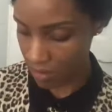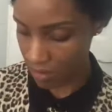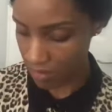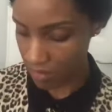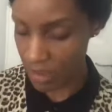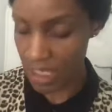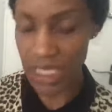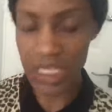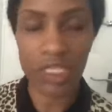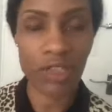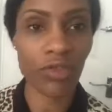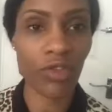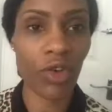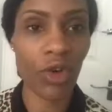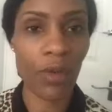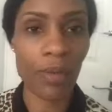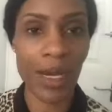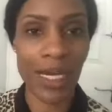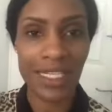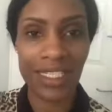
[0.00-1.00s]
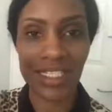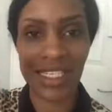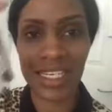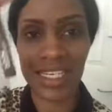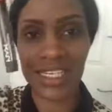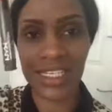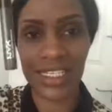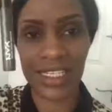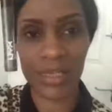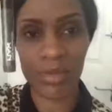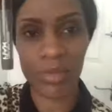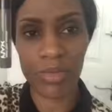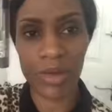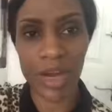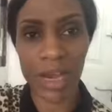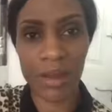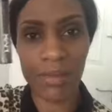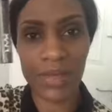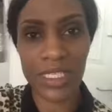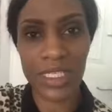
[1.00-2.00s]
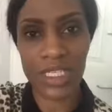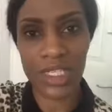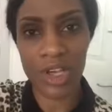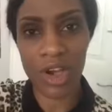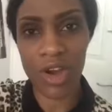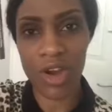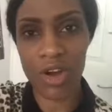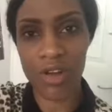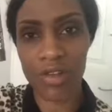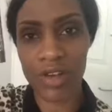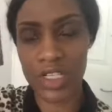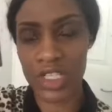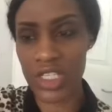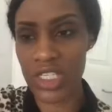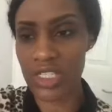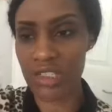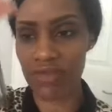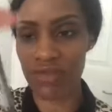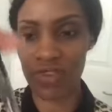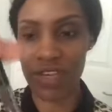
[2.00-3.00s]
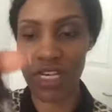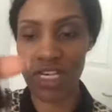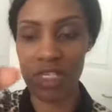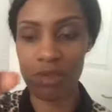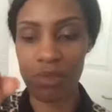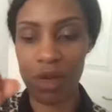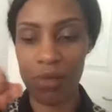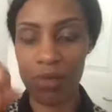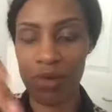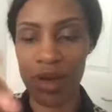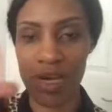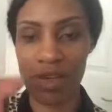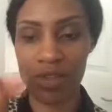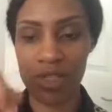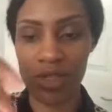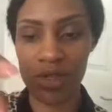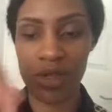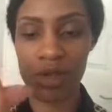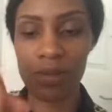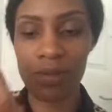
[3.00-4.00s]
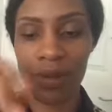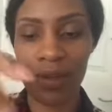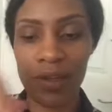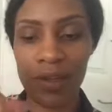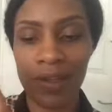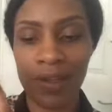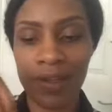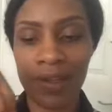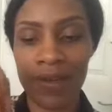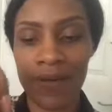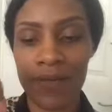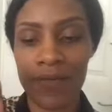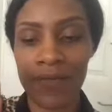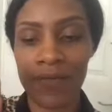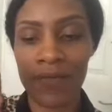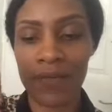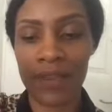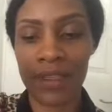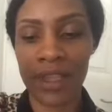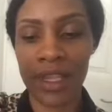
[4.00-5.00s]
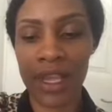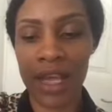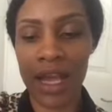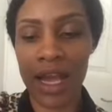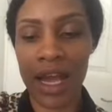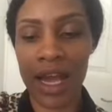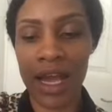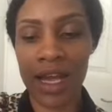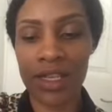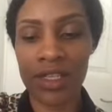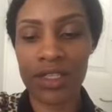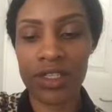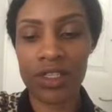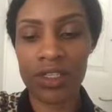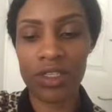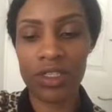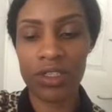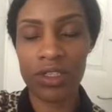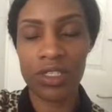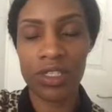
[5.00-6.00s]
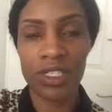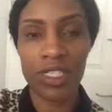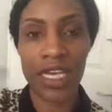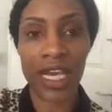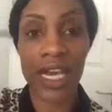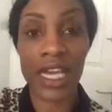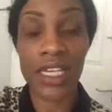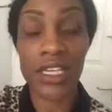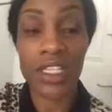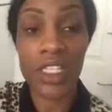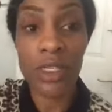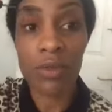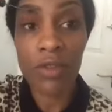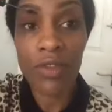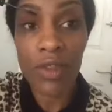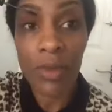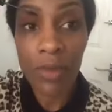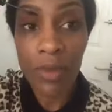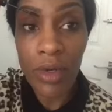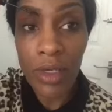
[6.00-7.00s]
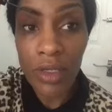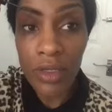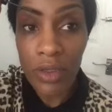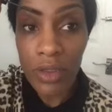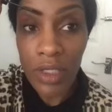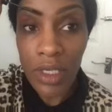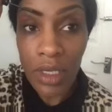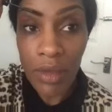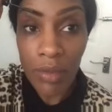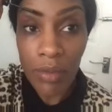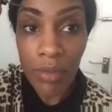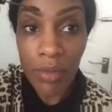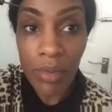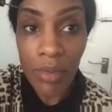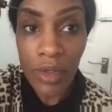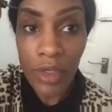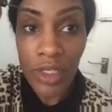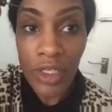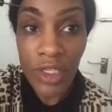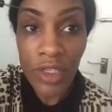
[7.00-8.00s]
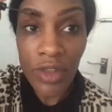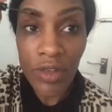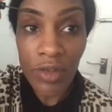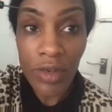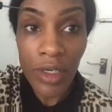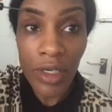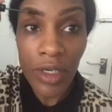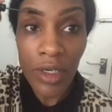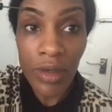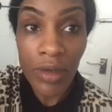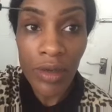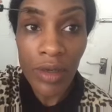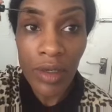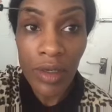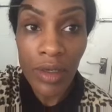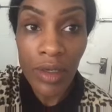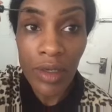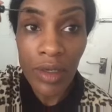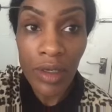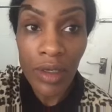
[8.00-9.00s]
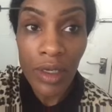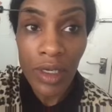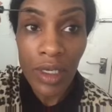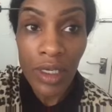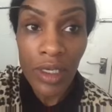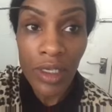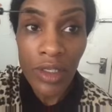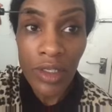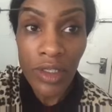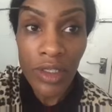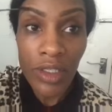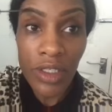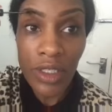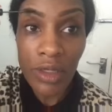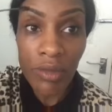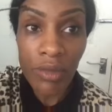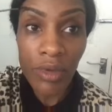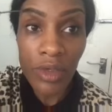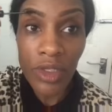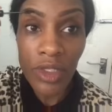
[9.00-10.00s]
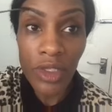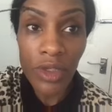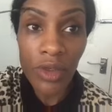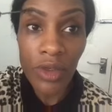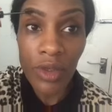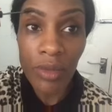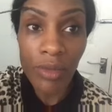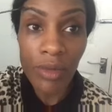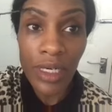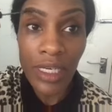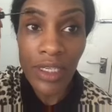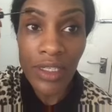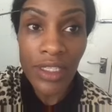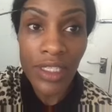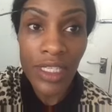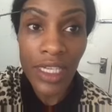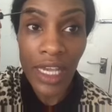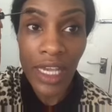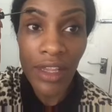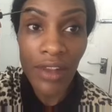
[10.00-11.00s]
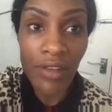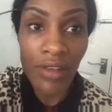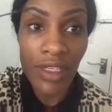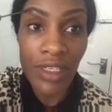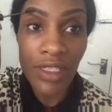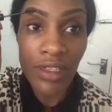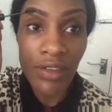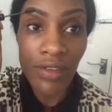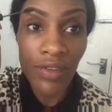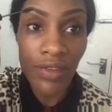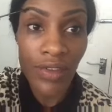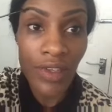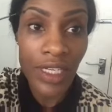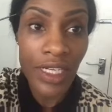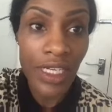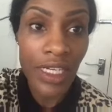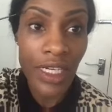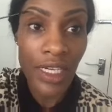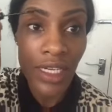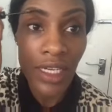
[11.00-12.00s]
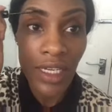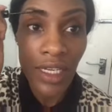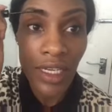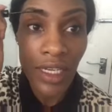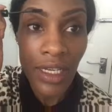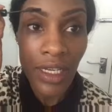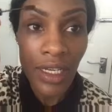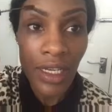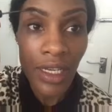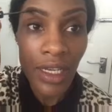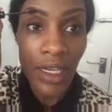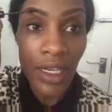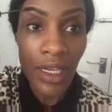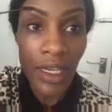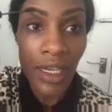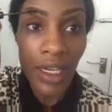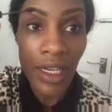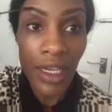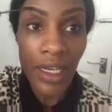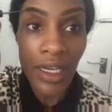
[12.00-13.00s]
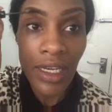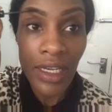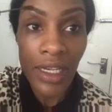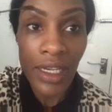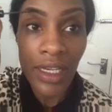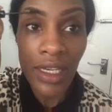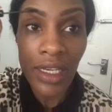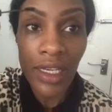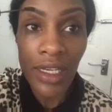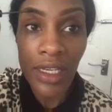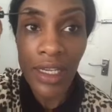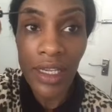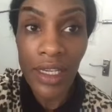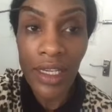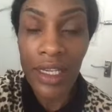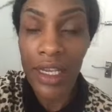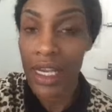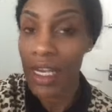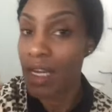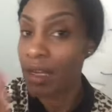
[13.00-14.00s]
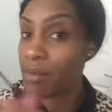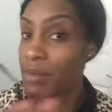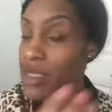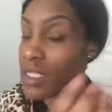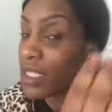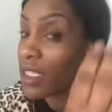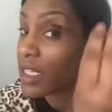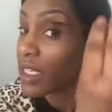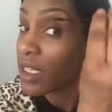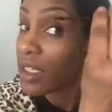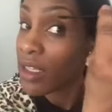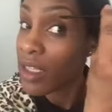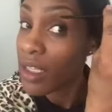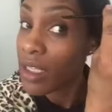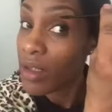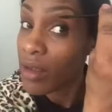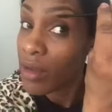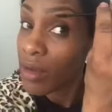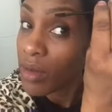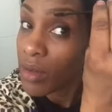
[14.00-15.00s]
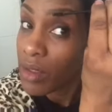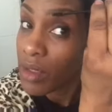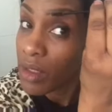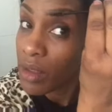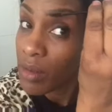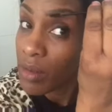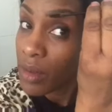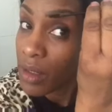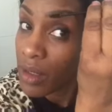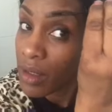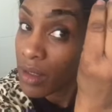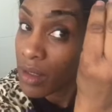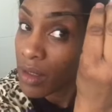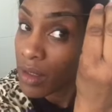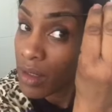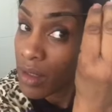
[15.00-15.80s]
reach for my Tinted Brow Mascara, just to finish my brows up, and just take some of the product and brush through, just to brush all the brows together and to fill in any gaps that I think could do with